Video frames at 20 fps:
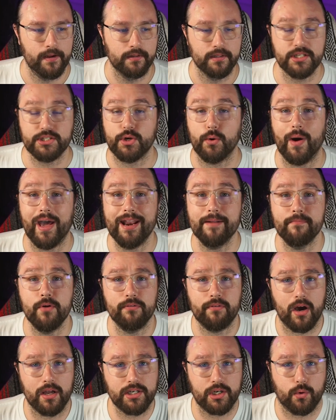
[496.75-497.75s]
Let's go ahead and
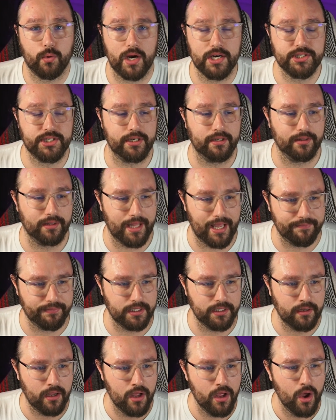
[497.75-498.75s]
move on to question
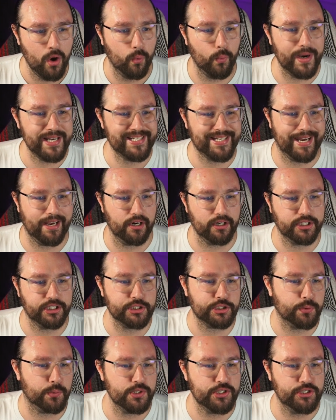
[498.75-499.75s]
11. Which
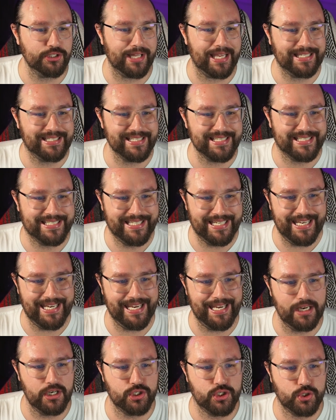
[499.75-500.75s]
characters would you like to
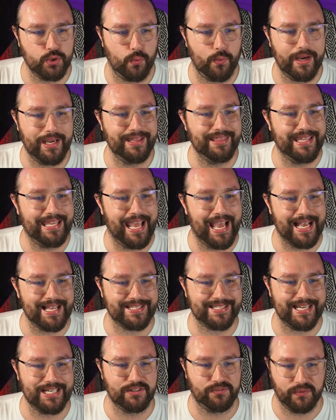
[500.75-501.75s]
see join the
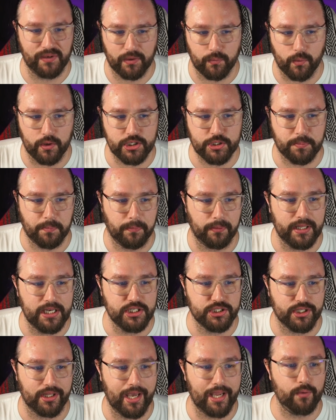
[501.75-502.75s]
SH Figuarts
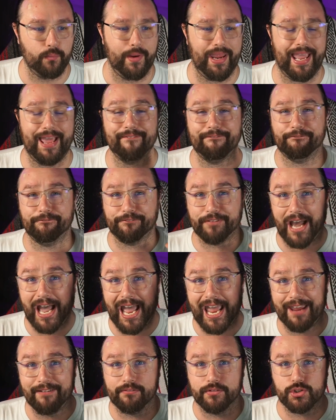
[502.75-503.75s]
Bleach line? We get
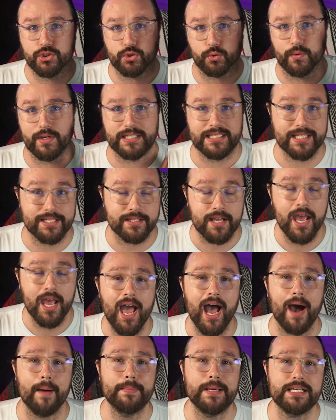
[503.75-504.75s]
5 choices.
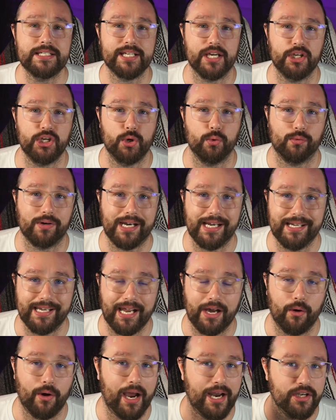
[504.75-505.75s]
I'm gonna tell you right
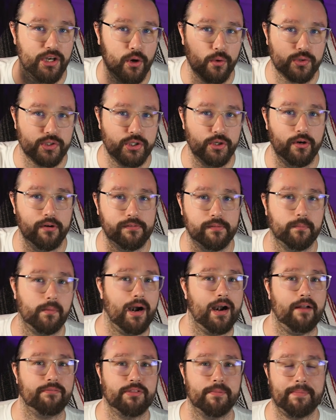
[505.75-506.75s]
now, I know 2 of them
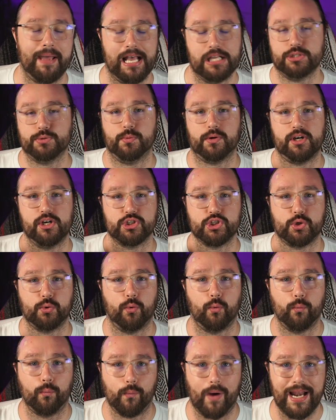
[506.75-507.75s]
right off the bat, so we're gonna
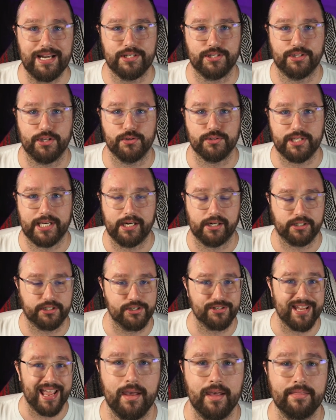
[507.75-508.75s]
scroll right to those
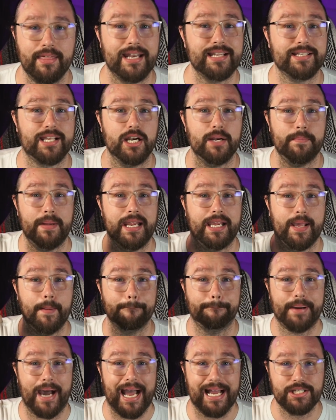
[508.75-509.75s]
characters. That is gonna be
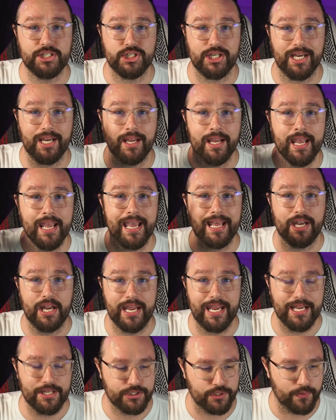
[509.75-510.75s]
Kenpachi and
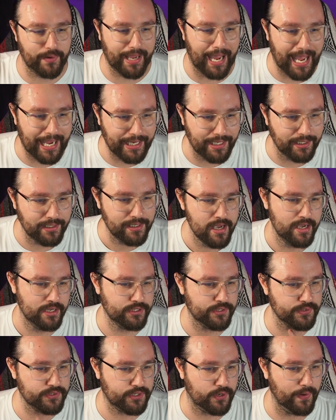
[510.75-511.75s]
Hitsugaya.
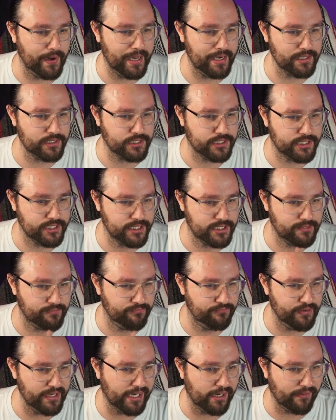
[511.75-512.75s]
So let's go ahead and
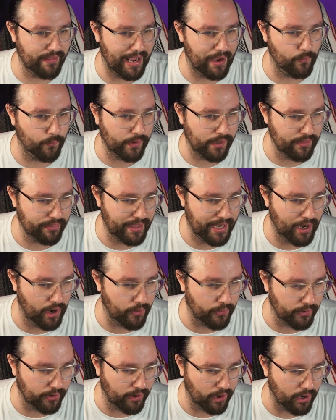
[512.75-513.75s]
figure out where they
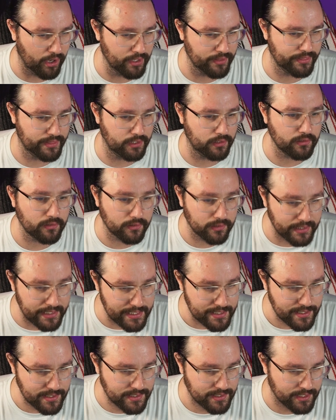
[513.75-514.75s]
are on the
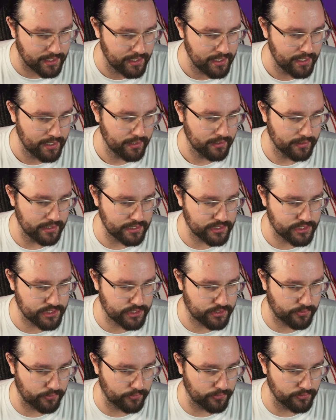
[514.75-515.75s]
list. Let's
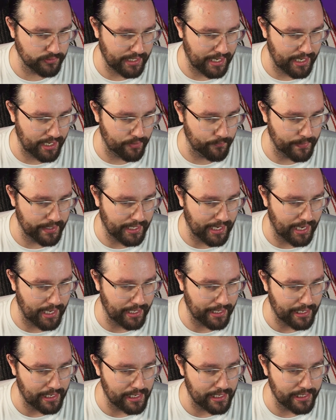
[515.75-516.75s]
scroll down. We got
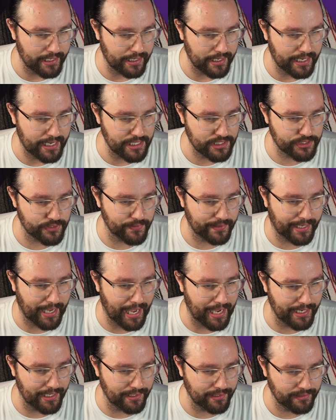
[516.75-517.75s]

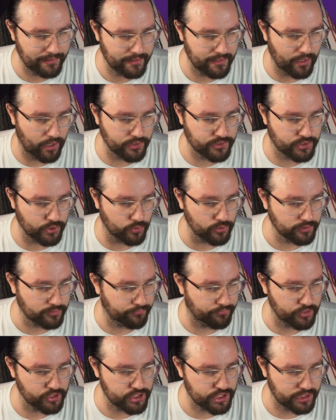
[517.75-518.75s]
Hitsugaya, adult
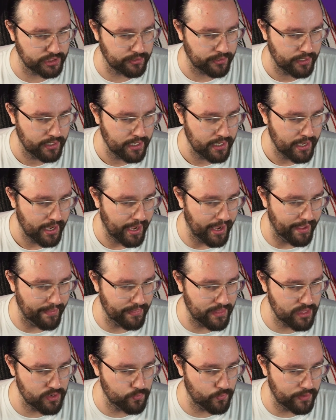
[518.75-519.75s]
version. And
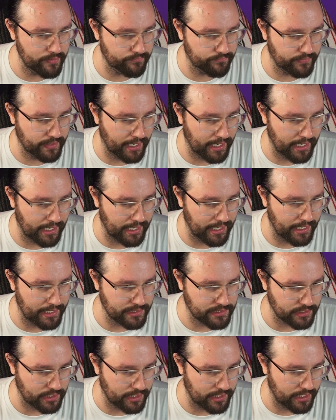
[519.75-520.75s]
then we've
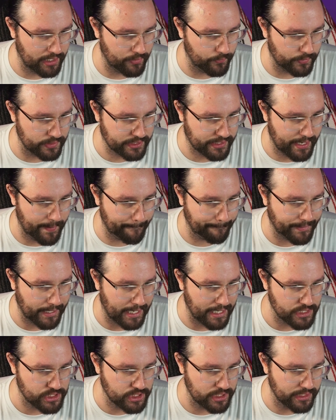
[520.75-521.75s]
got, where's
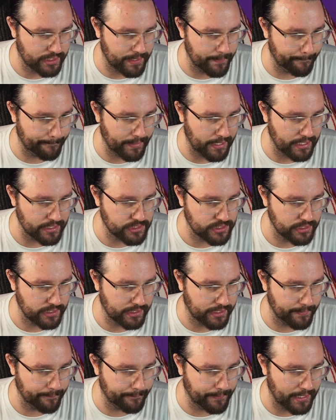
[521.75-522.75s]
Kenpachi?
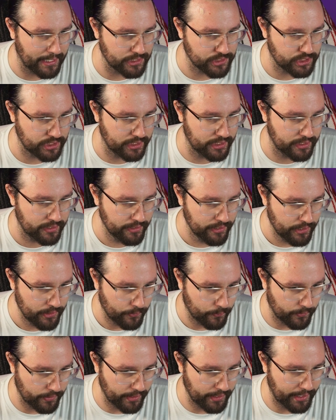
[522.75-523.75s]
Kenpachi.
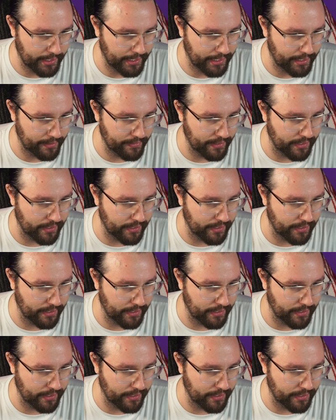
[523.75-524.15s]
Where are you at?